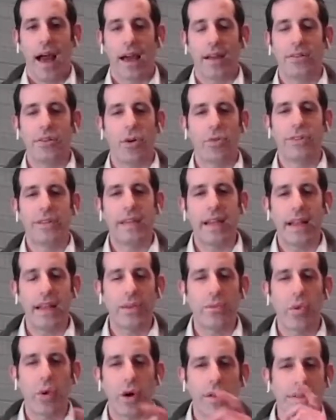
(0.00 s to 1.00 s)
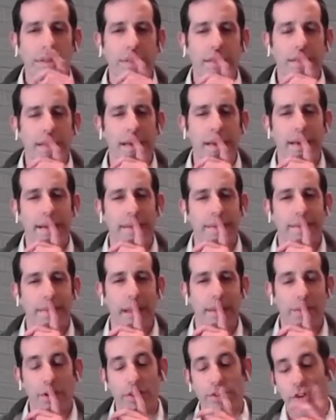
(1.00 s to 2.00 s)
I don't know. Did anyone's? Uh,
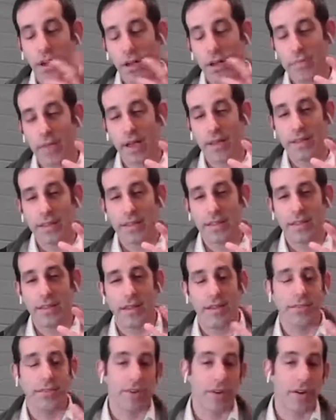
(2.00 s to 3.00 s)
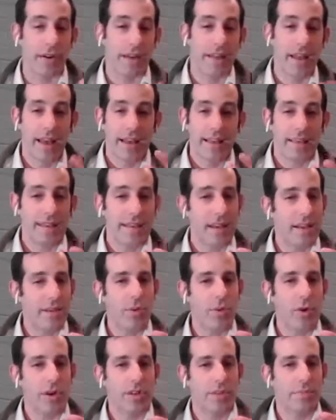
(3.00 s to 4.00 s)
we're talking about Eden here. So, did
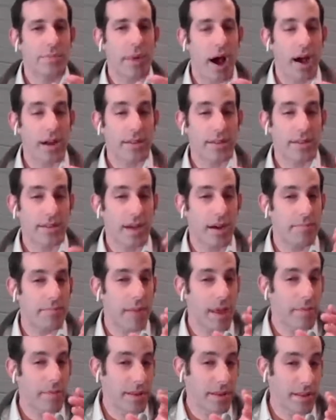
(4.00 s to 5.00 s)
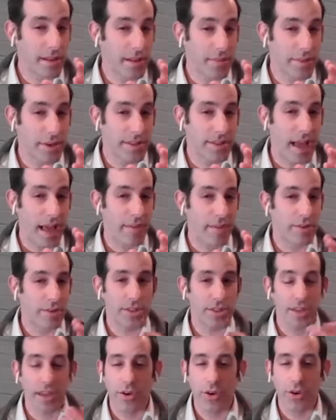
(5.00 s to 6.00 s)
anyone's box come maybe a little bit damaged?
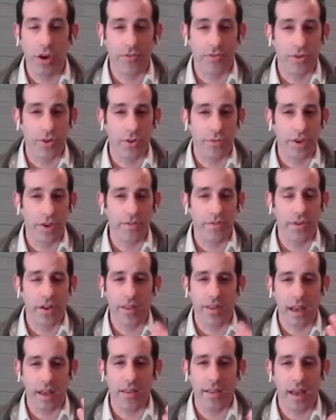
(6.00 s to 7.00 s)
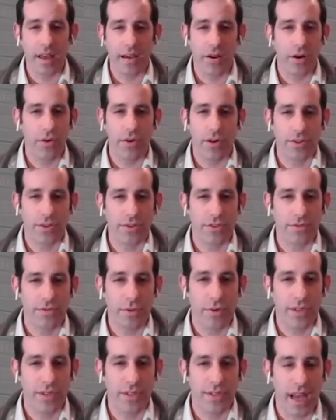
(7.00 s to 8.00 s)
Did they call for a refund? How did that go on
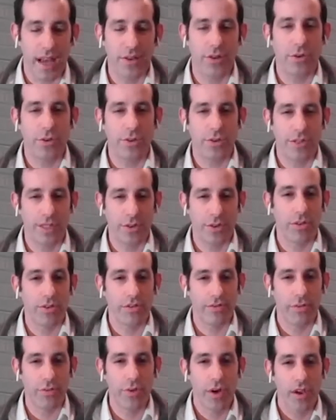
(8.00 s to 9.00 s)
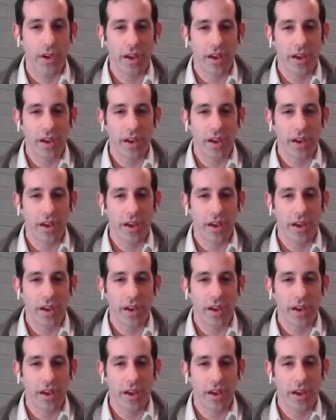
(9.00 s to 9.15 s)
Shavuos? I know you sold a few.